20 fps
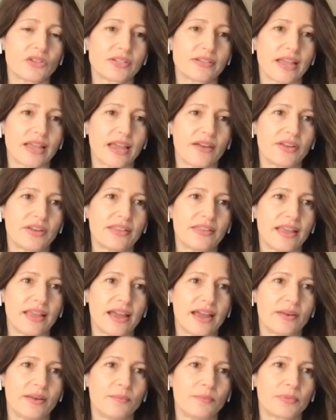And just having
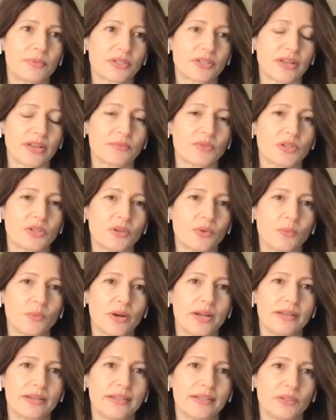that perception of
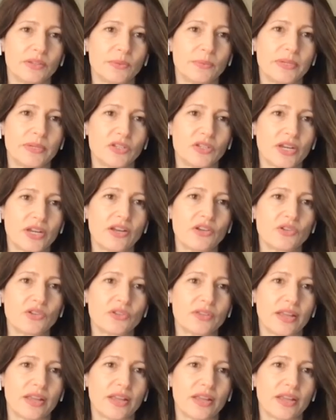what needs to be changed,